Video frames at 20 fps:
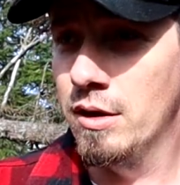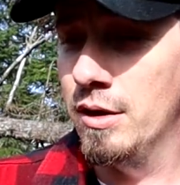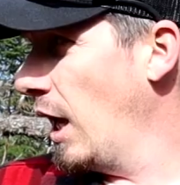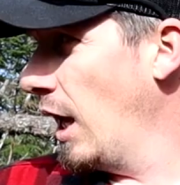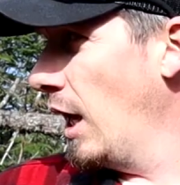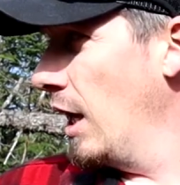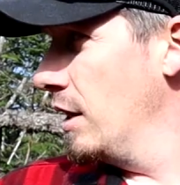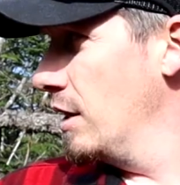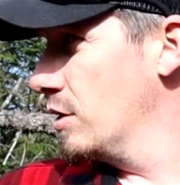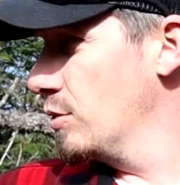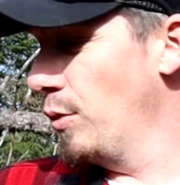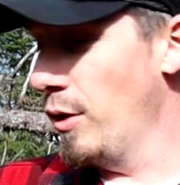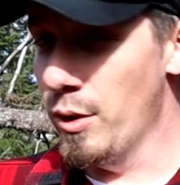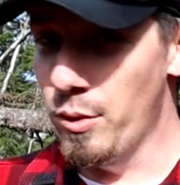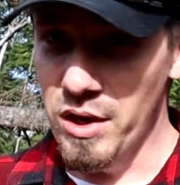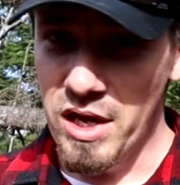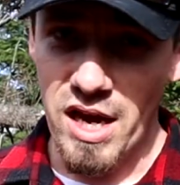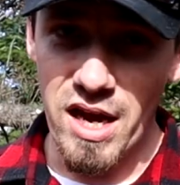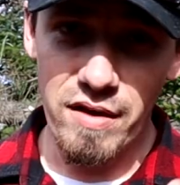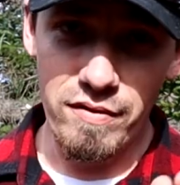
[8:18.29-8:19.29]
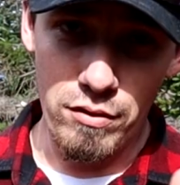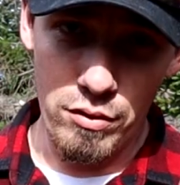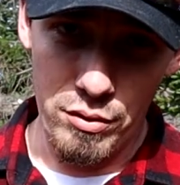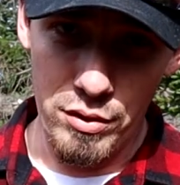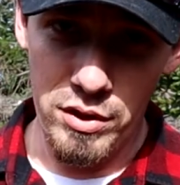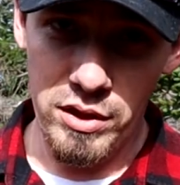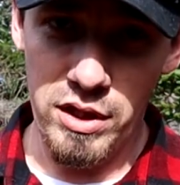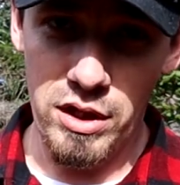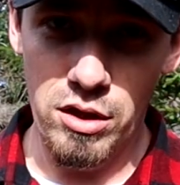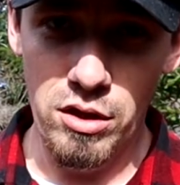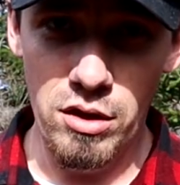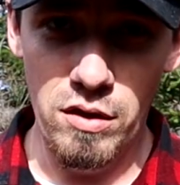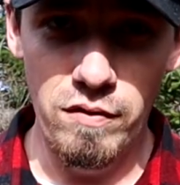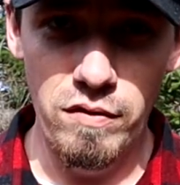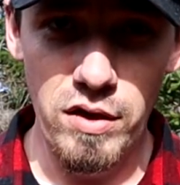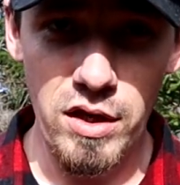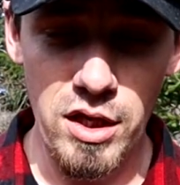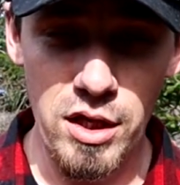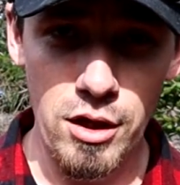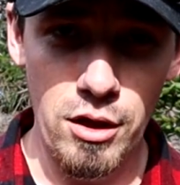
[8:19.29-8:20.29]
And it's where we have the really good
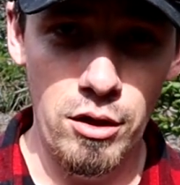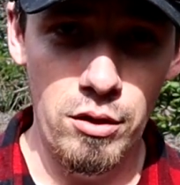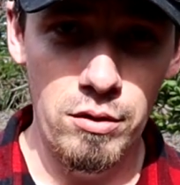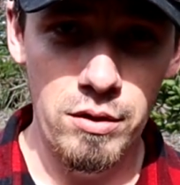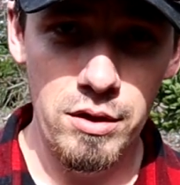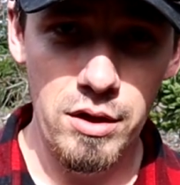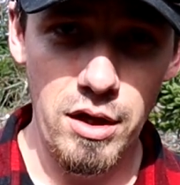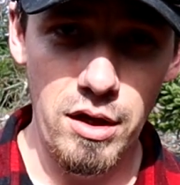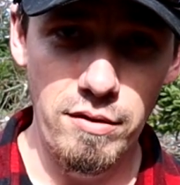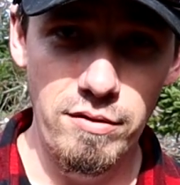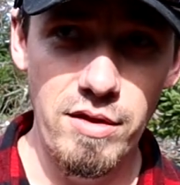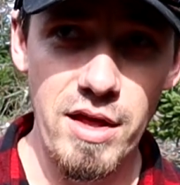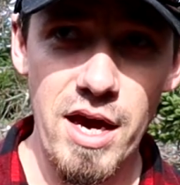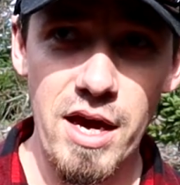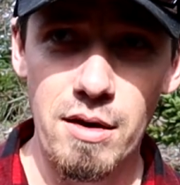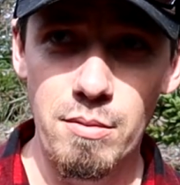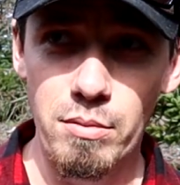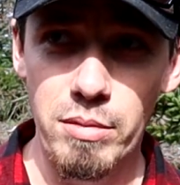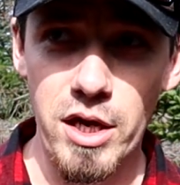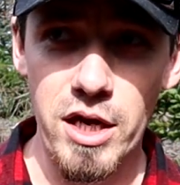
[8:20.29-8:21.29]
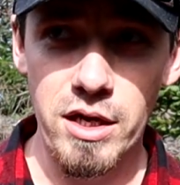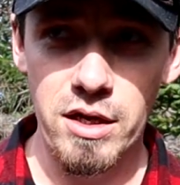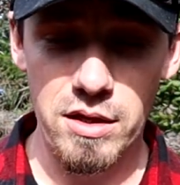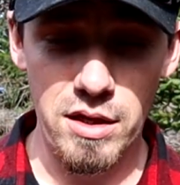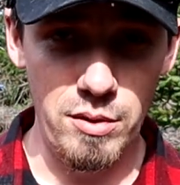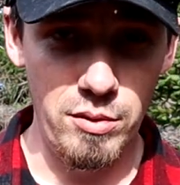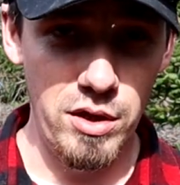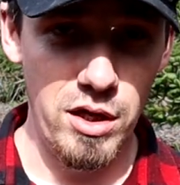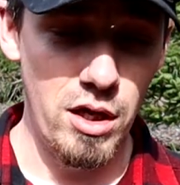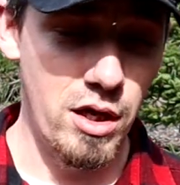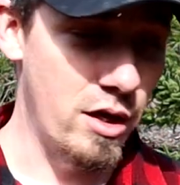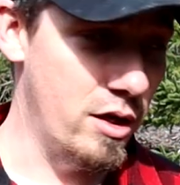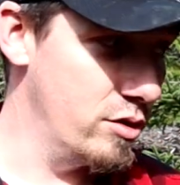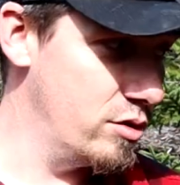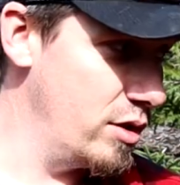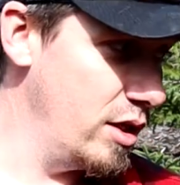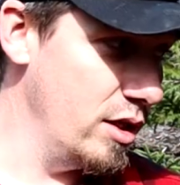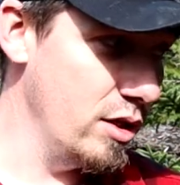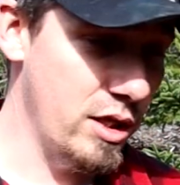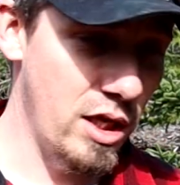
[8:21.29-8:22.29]
video of that buck that we got on
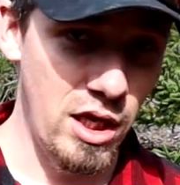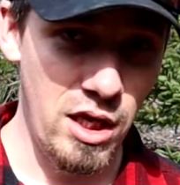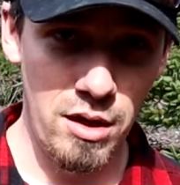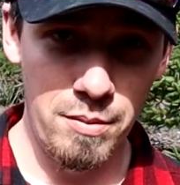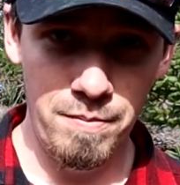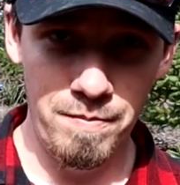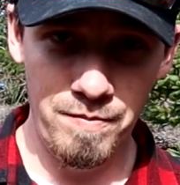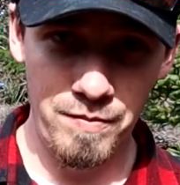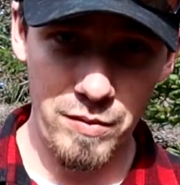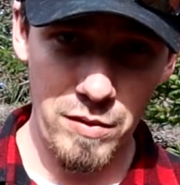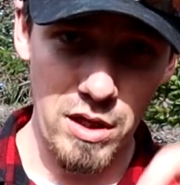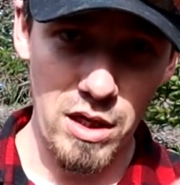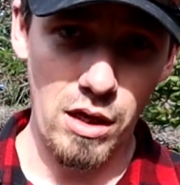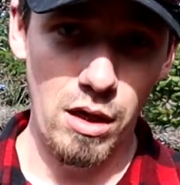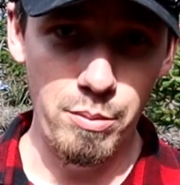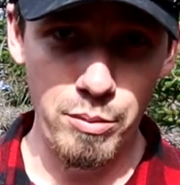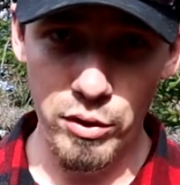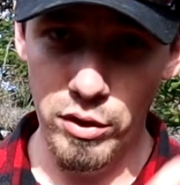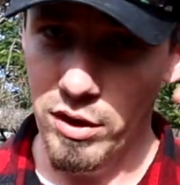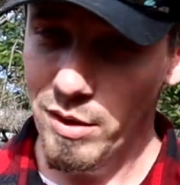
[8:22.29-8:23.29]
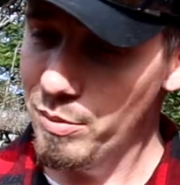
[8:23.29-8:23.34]
trail cam that I'll put